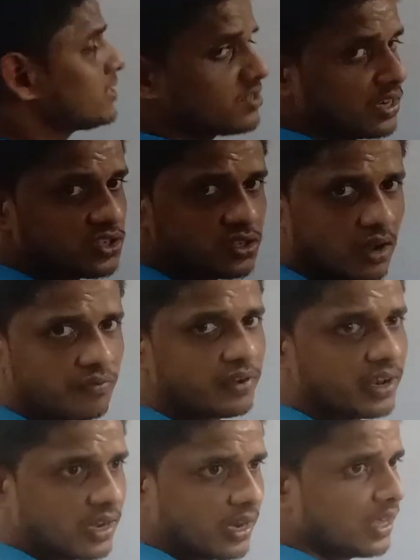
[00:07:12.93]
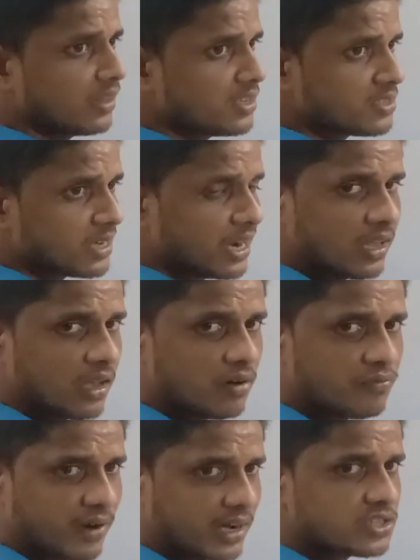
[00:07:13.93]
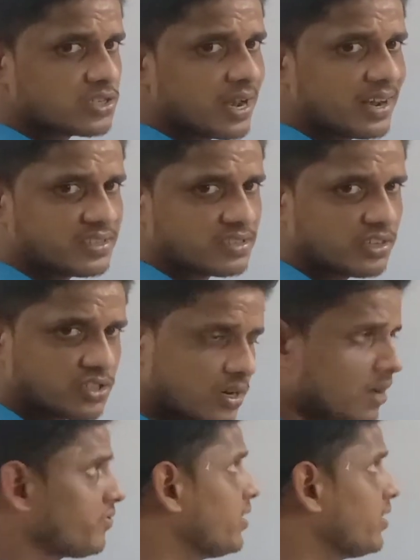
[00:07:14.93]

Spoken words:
structure of kidney. The study of function and structure of